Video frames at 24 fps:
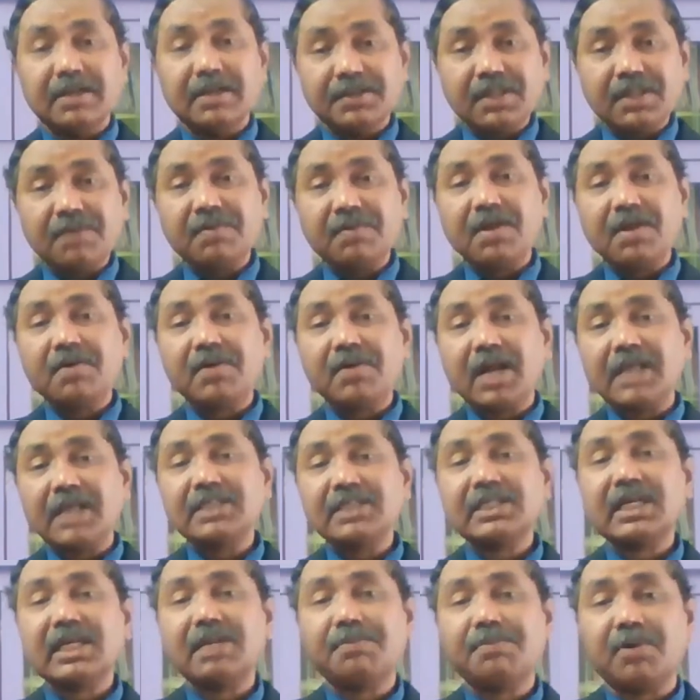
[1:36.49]
they will have
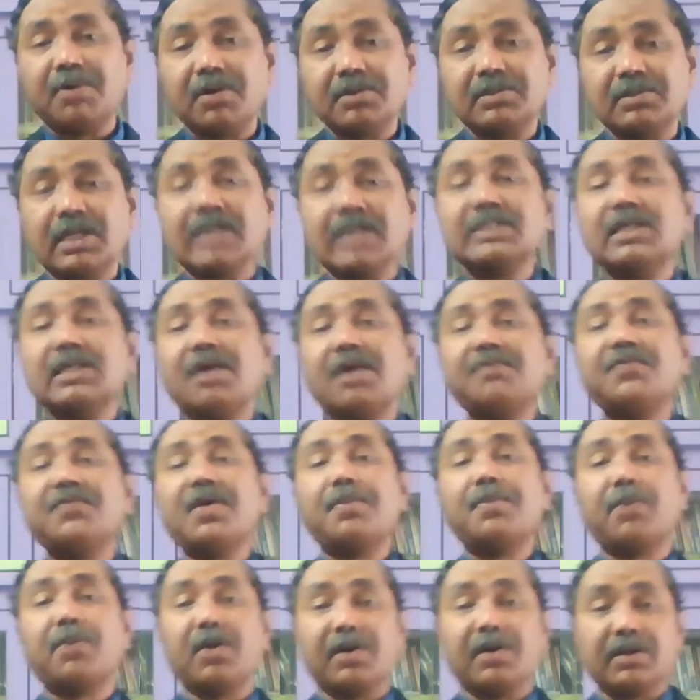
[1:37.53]
logical products or
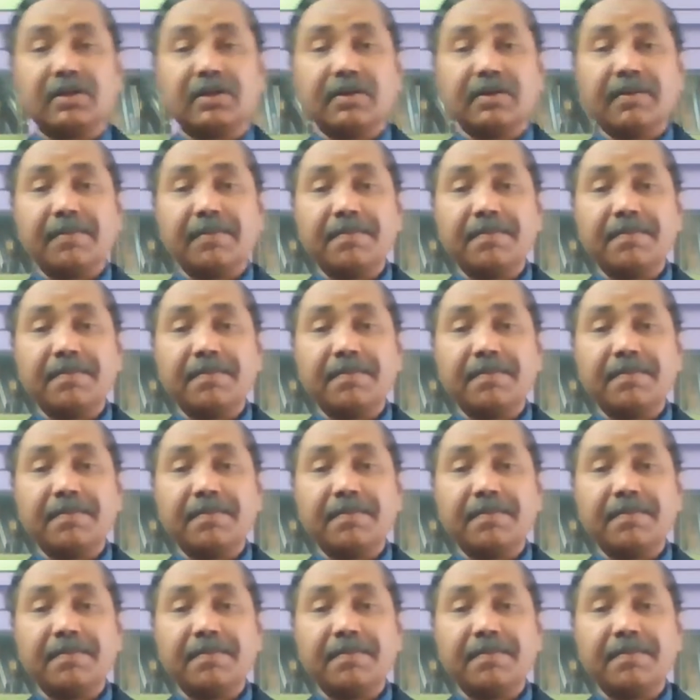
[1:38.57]
software product.